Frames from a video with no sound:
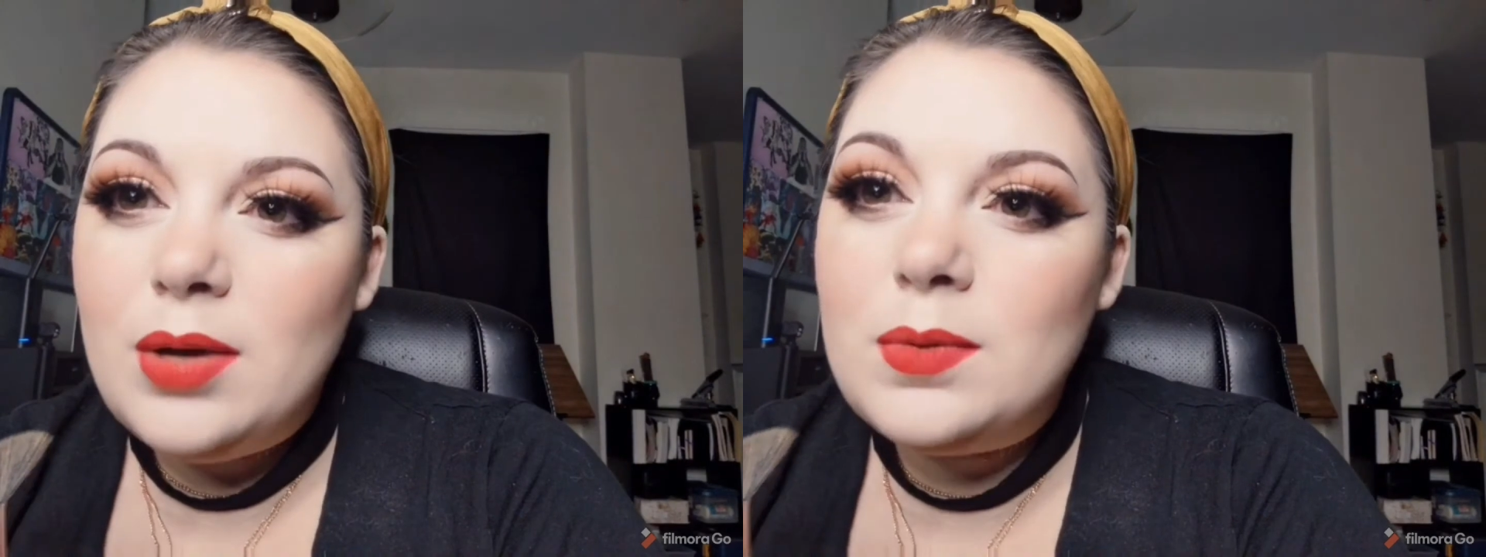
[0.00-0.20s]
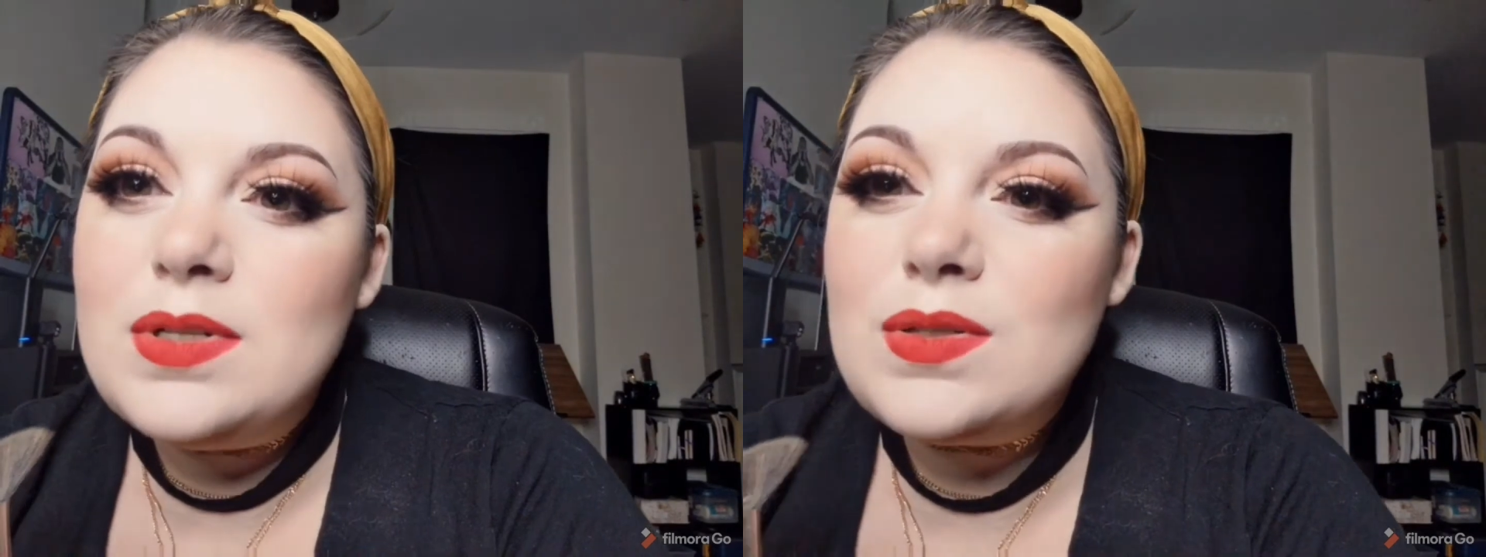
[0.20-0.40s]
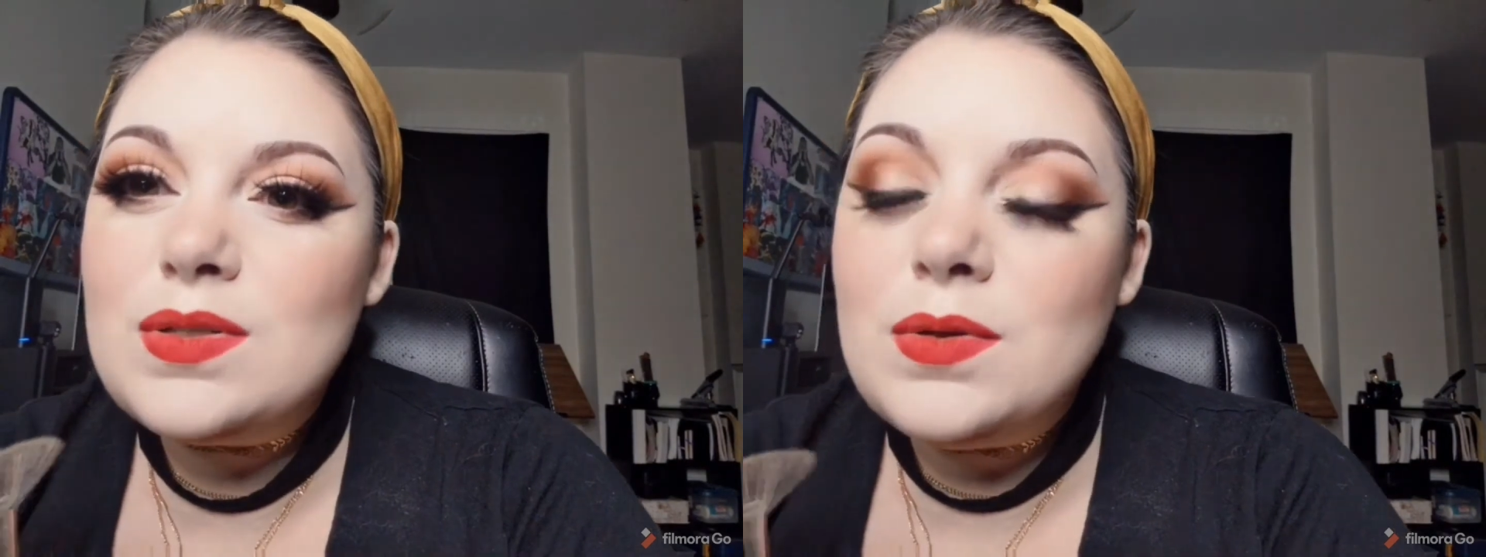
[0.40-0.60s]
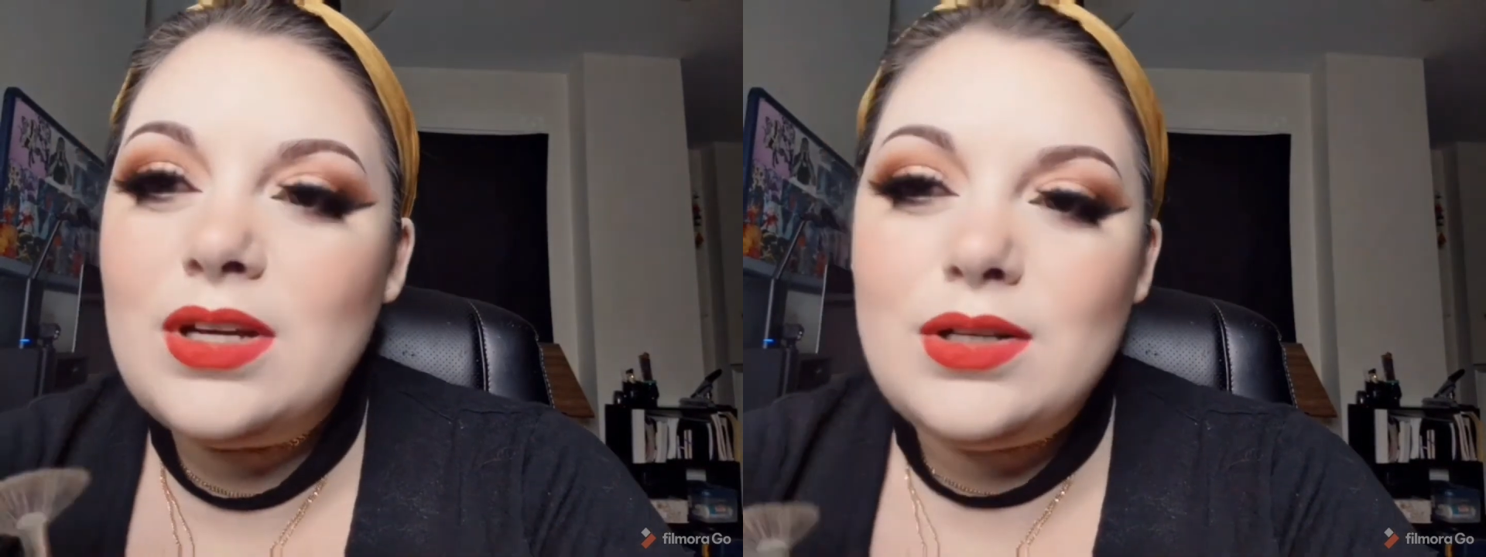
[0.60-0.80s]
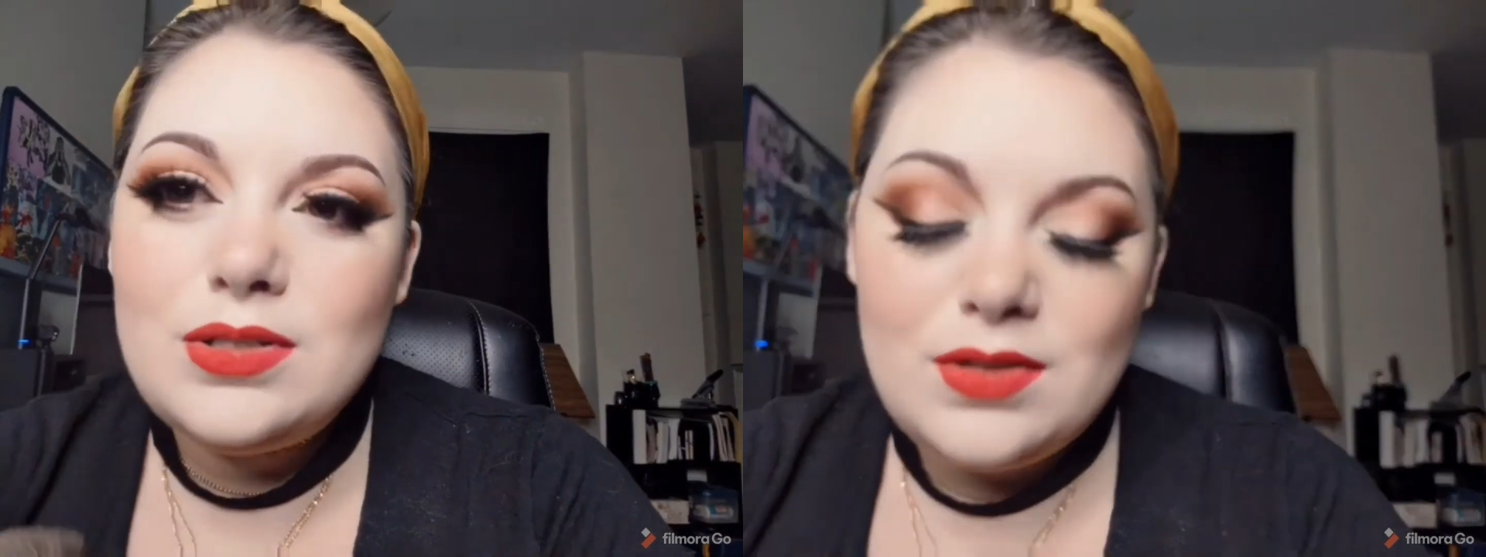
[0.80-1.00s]
I went to school
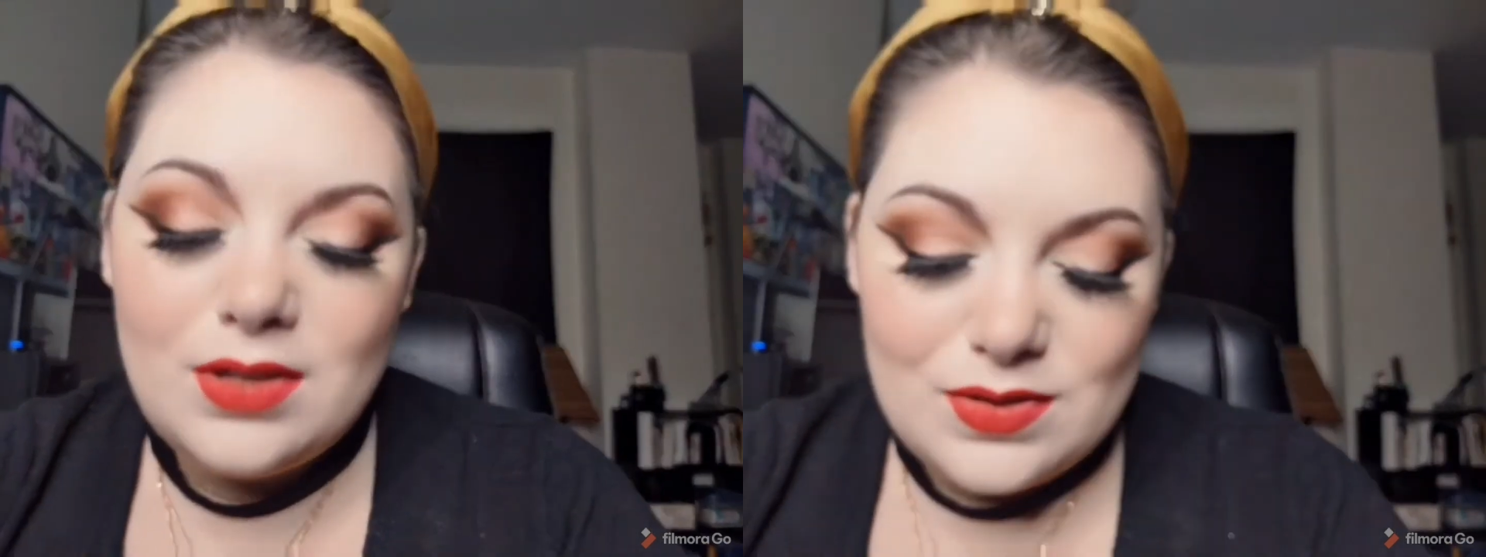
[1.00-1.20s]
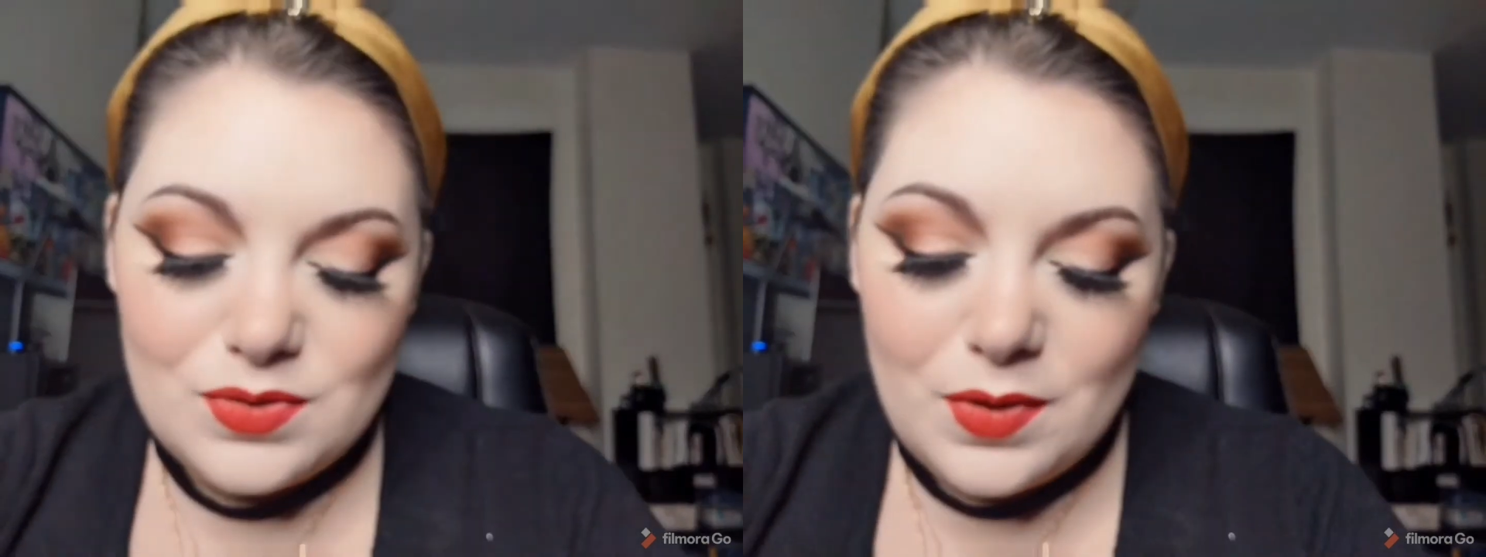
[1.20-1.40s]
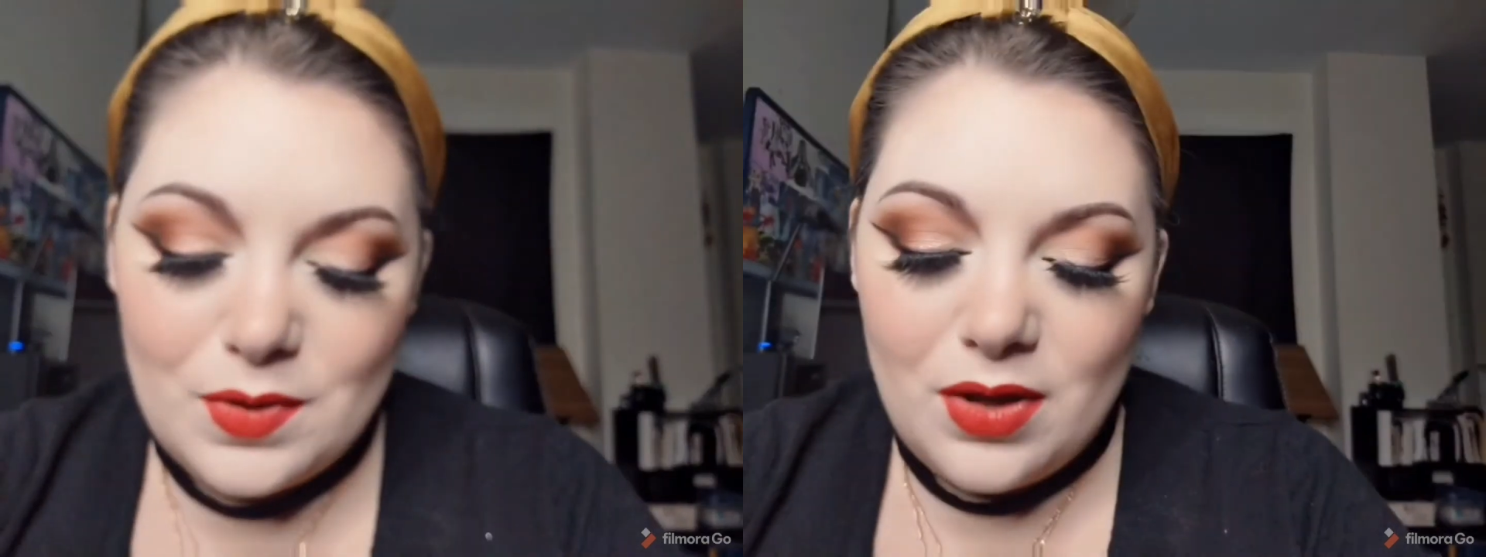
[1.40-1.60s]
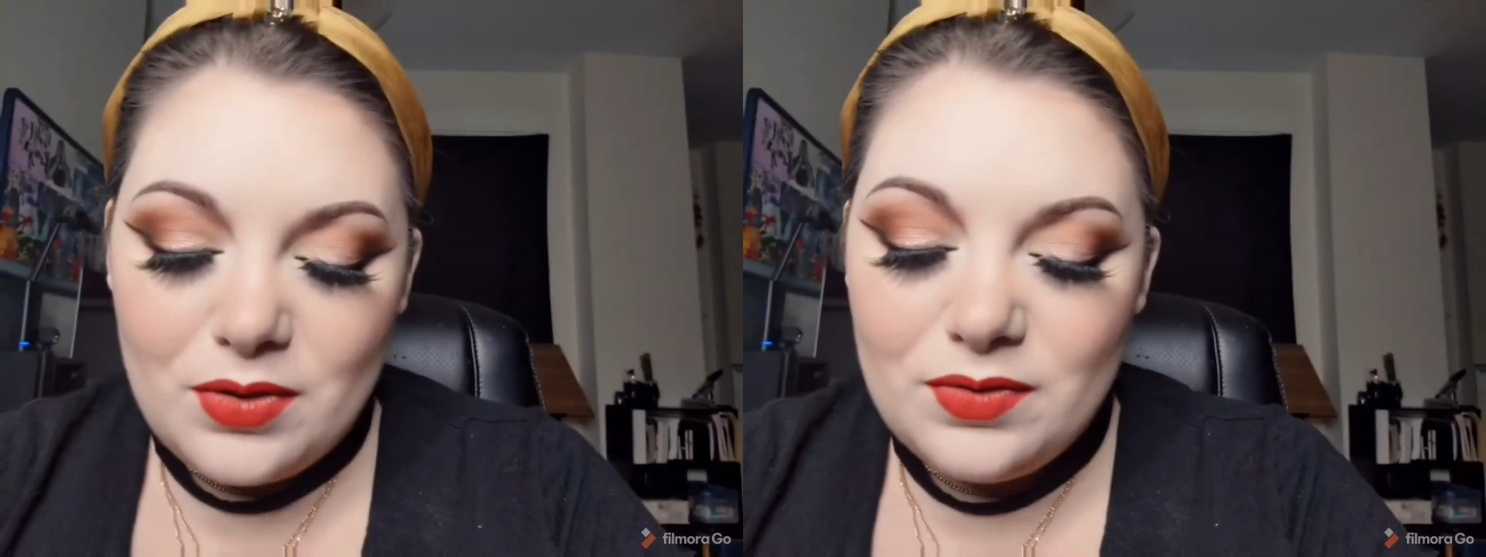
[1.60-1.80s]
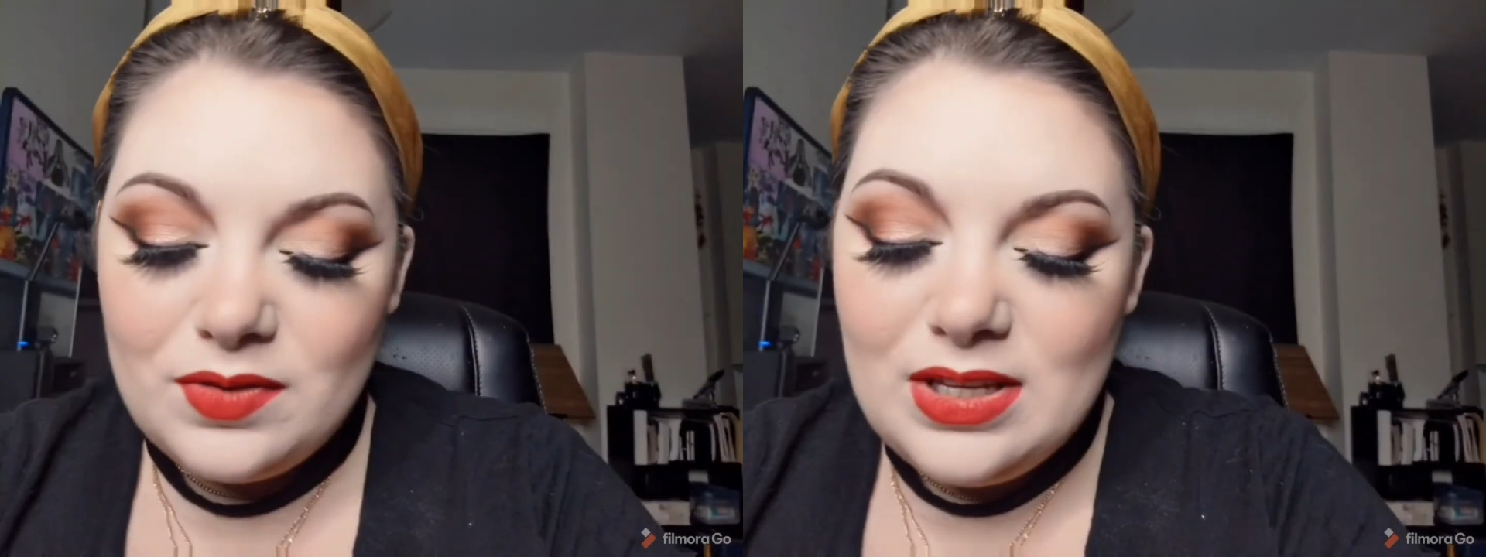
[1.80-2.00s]
in 2012.